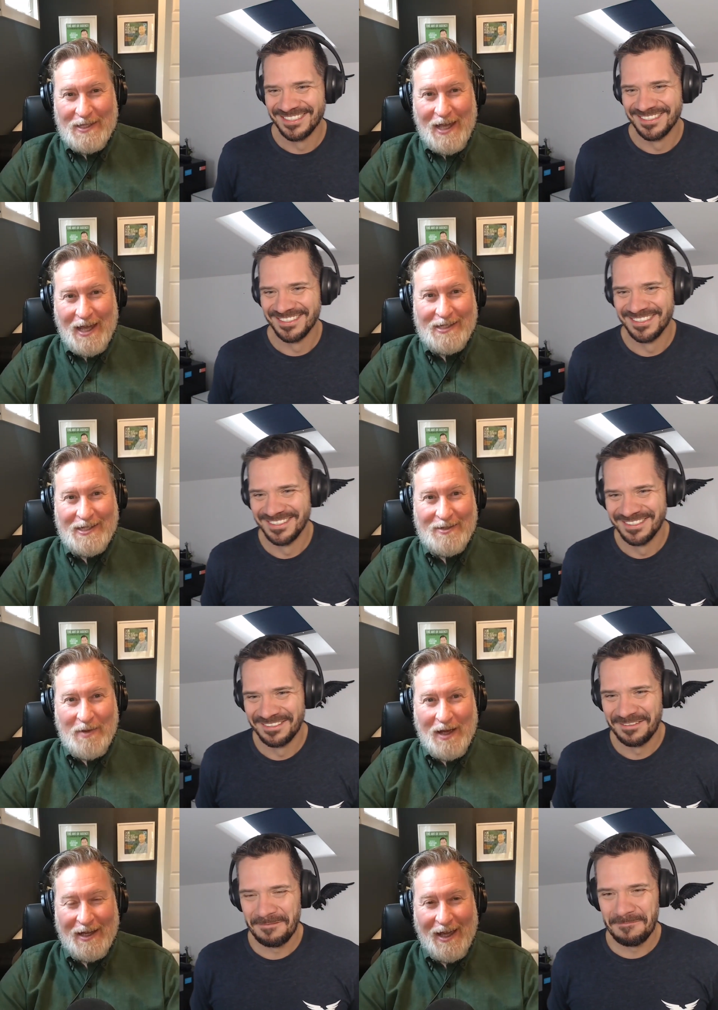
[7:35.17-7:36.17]
Speaker 1: in Texas,
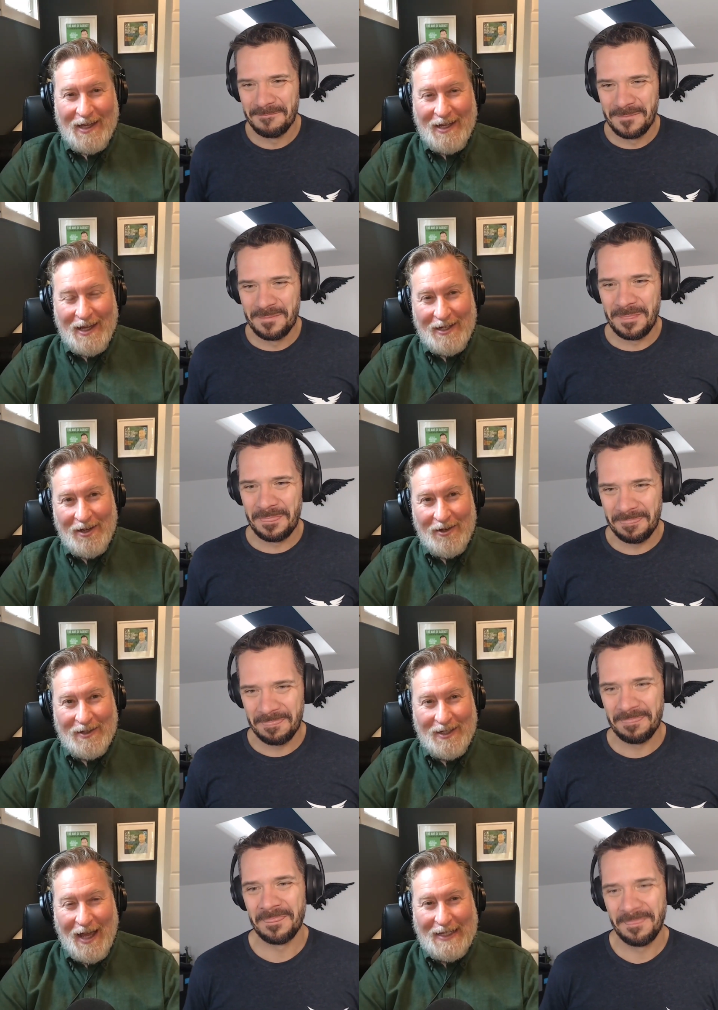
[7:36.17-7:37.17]
buying eighty, you know,
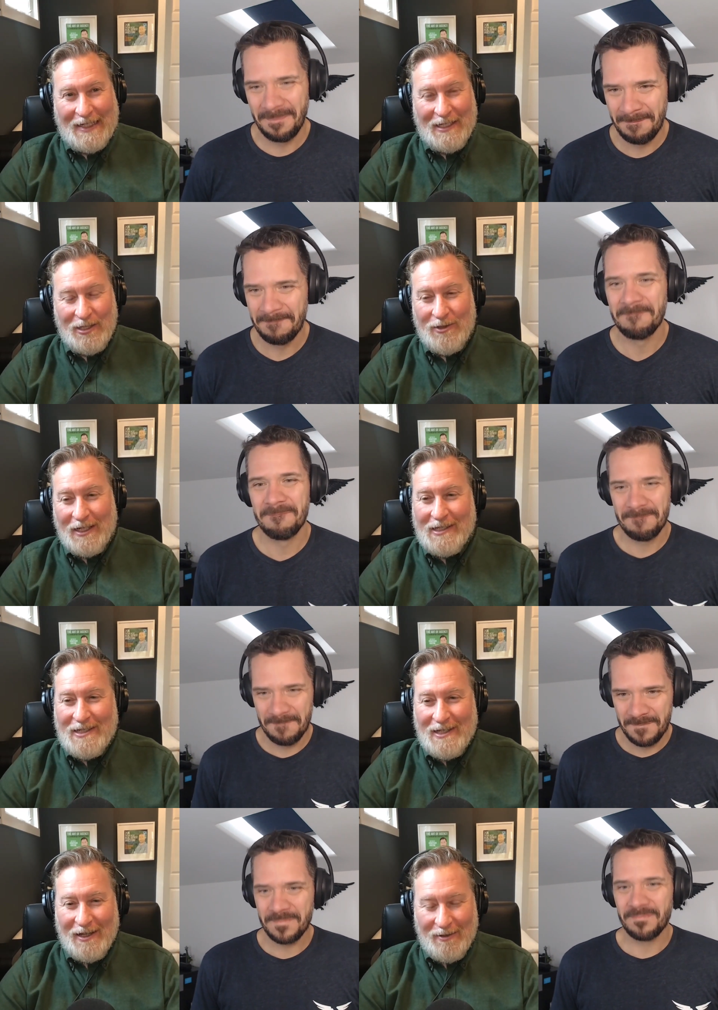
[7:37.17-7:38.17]
ninety
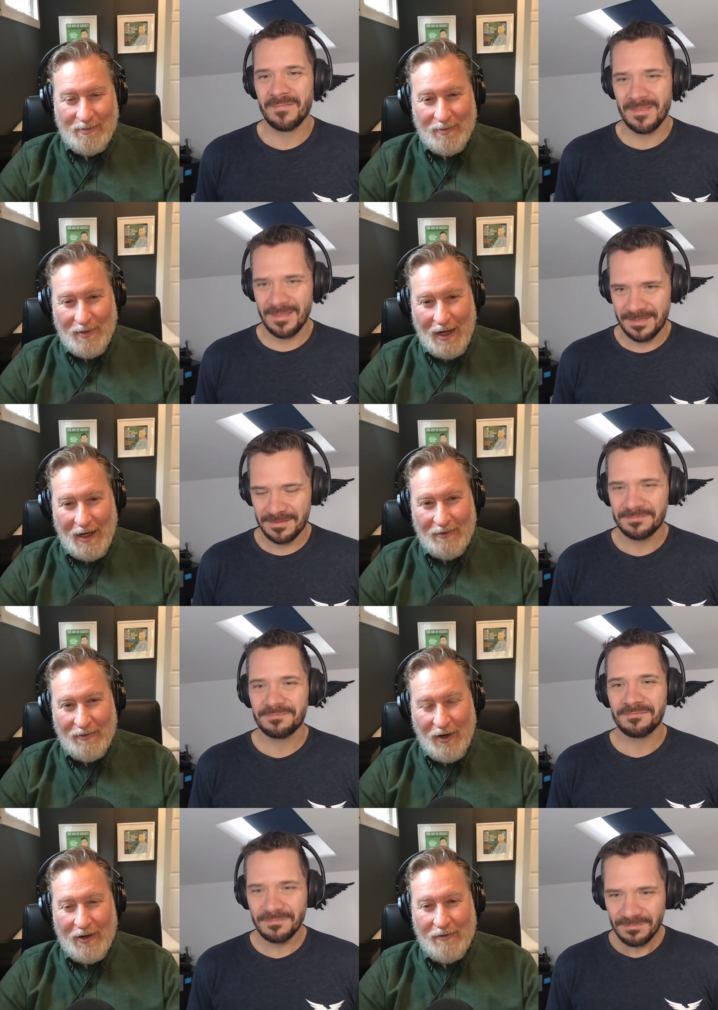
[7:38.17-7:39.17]
units, uh, on
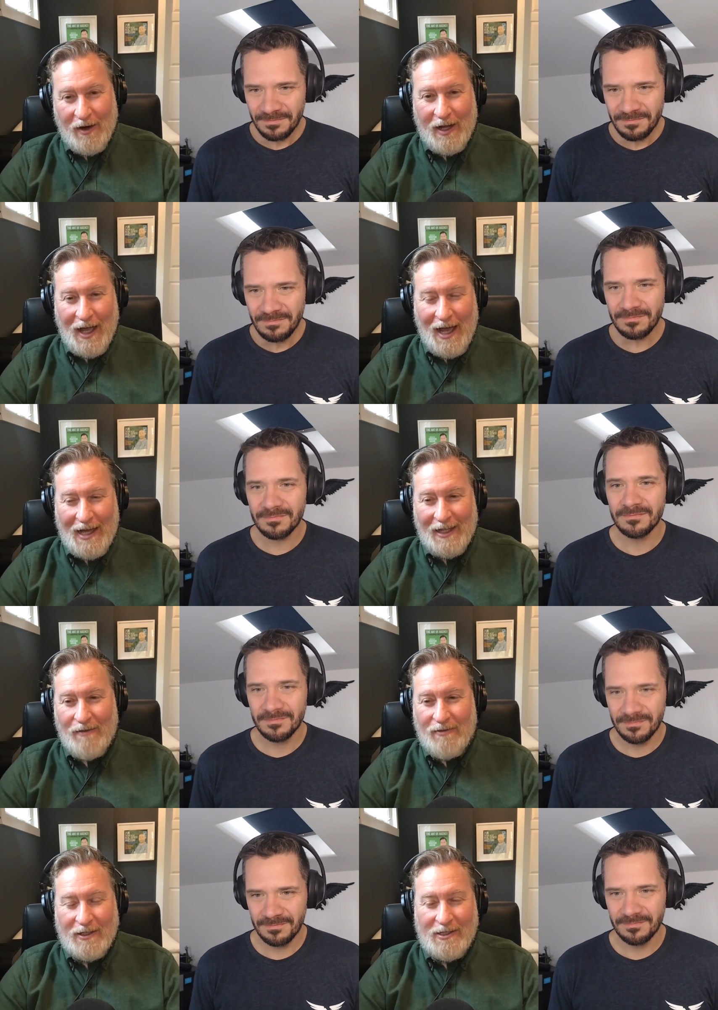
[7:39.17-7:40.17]
very, very high
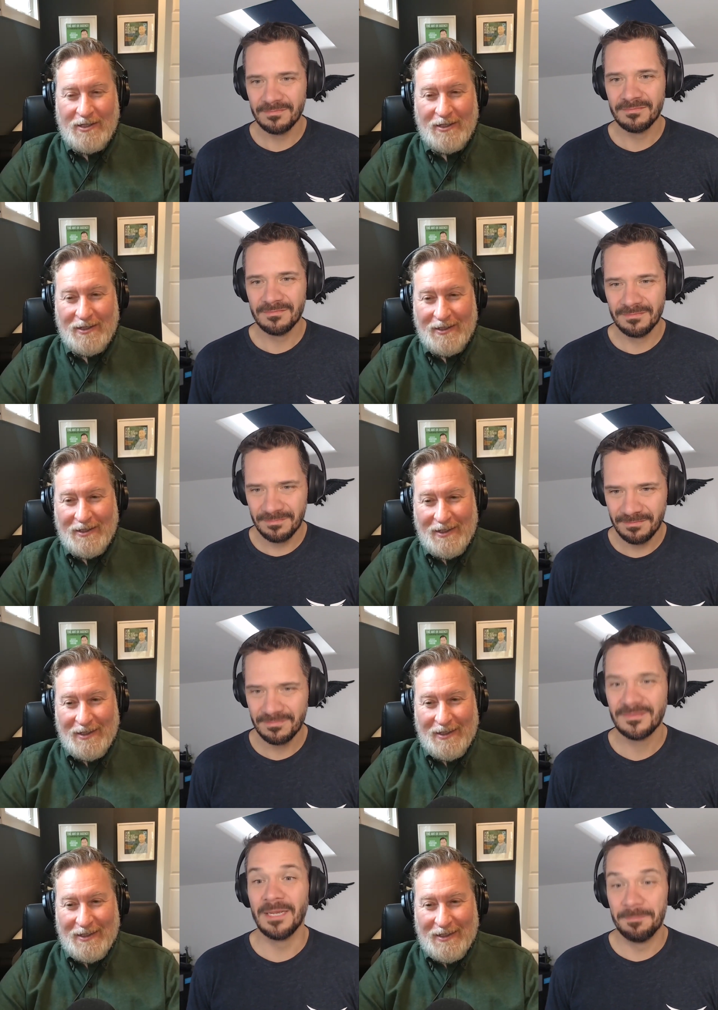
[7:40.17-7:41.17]
leveraged.
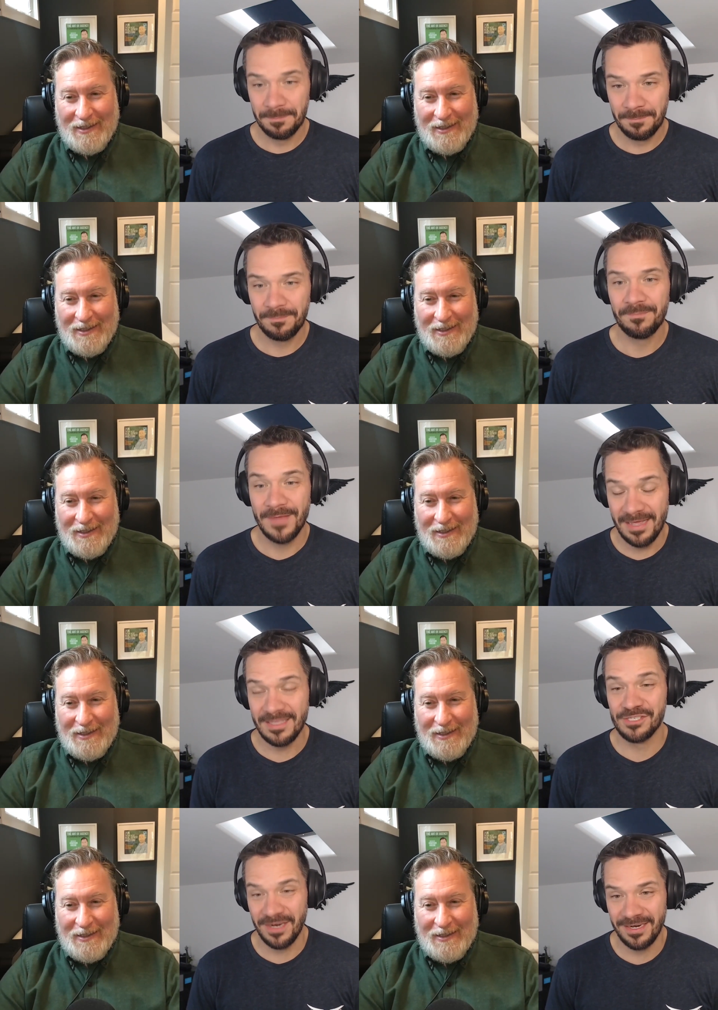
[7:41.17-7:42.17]
Speaker 2: Yep. Yeah,
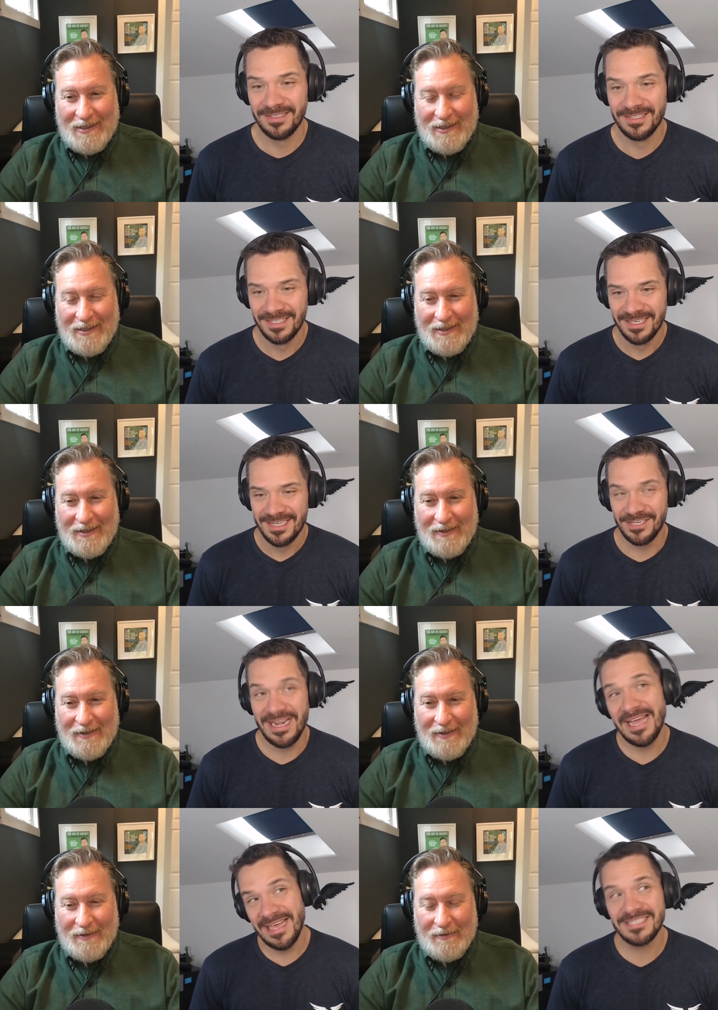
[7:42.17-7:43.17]
that's right. So
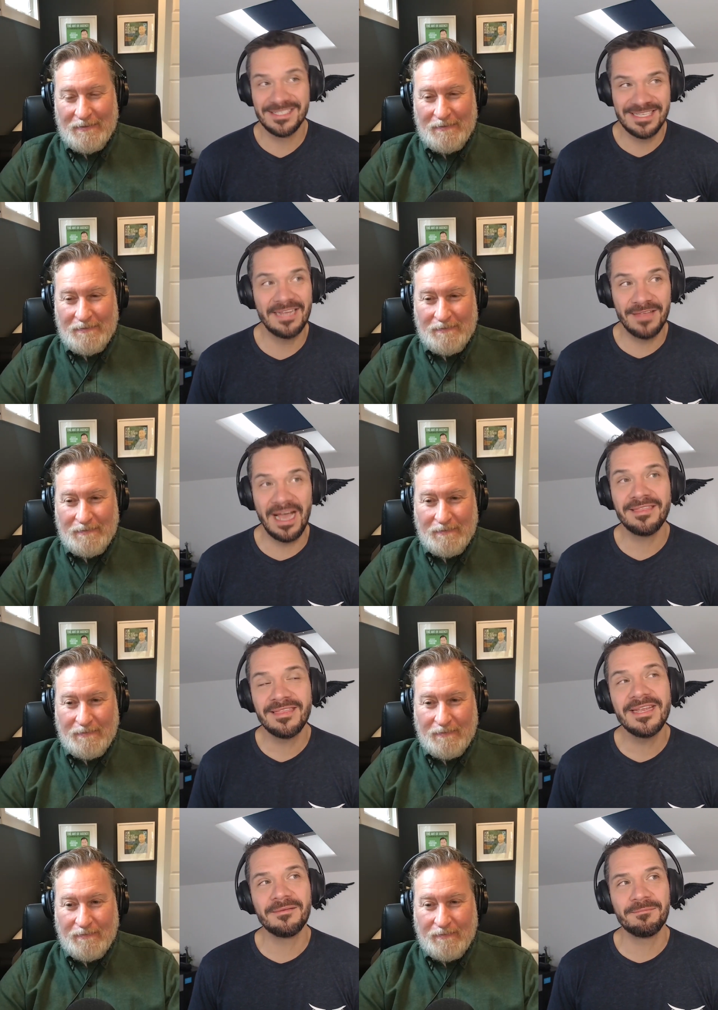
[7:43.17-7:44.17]
yeah, that's that. I
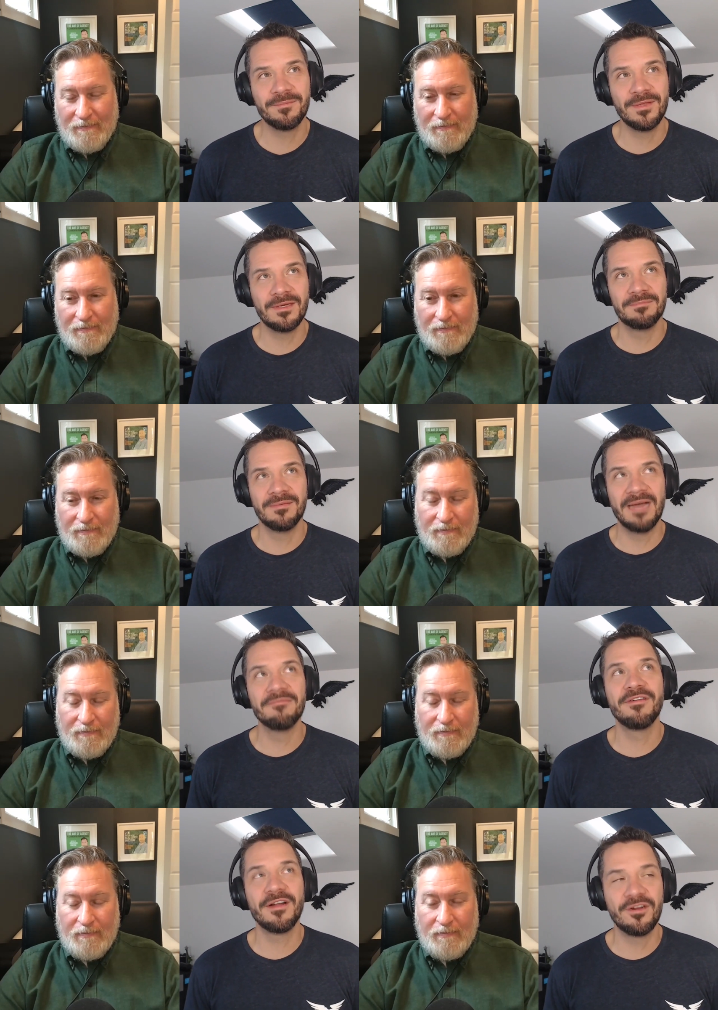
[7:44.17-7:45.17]
think the
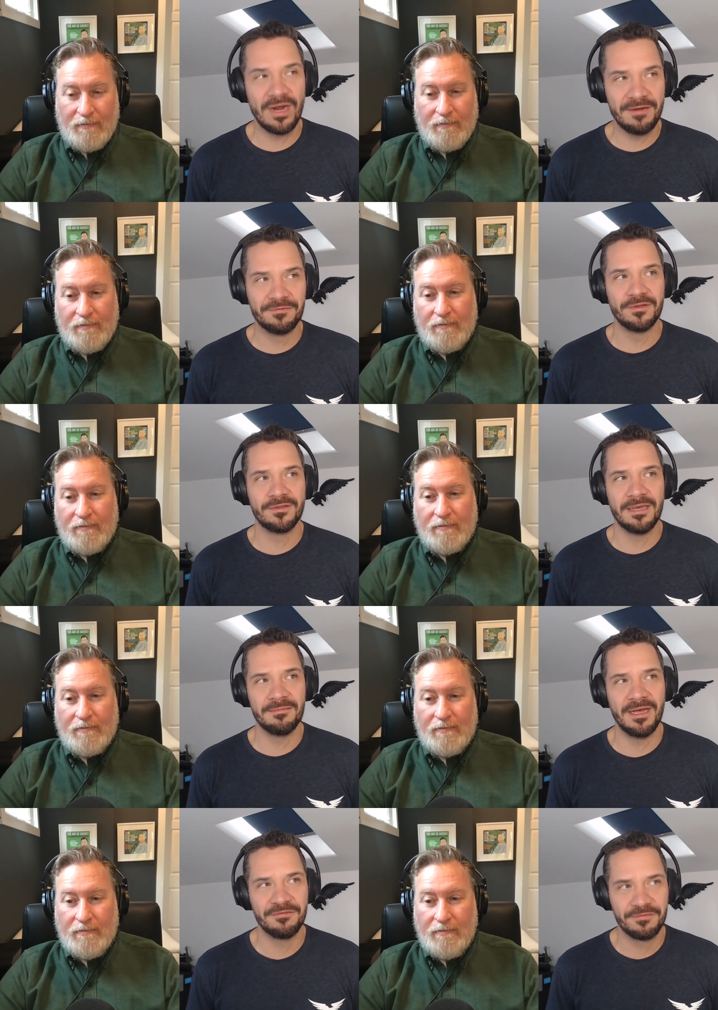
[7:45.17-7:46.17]
I'm very grateful that
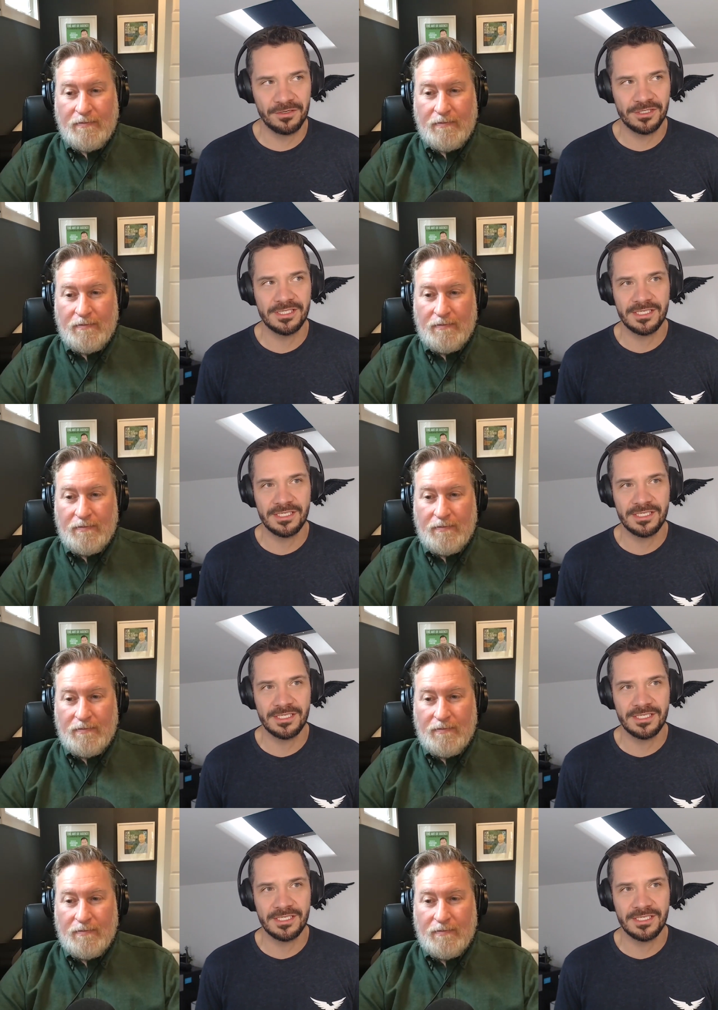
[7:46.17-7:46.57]
my first